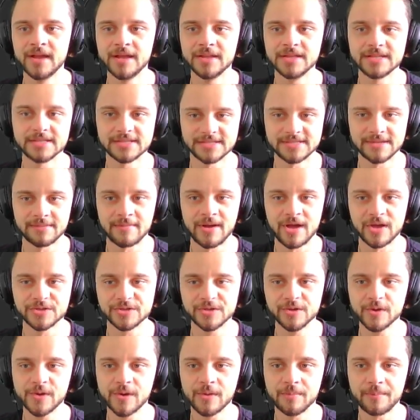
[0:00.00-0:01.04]
This is a
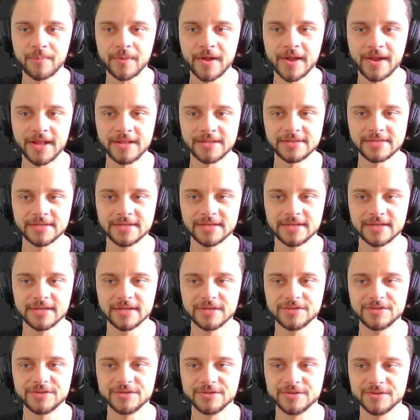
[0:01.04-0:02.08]
mouse look component
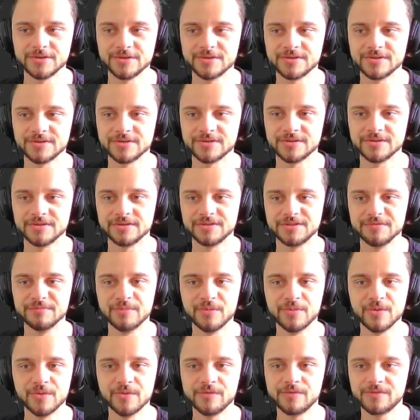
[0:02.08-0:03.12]
to
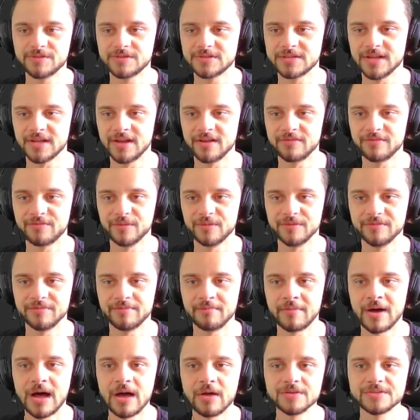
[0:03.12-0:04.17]
move stuff with
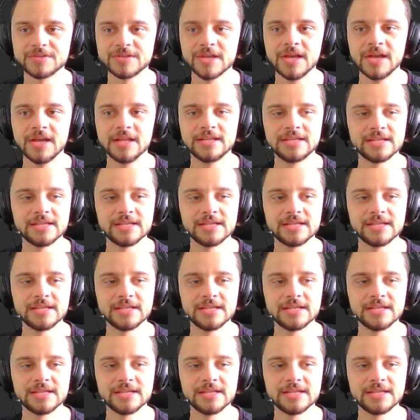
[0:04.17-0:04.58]
the mouse.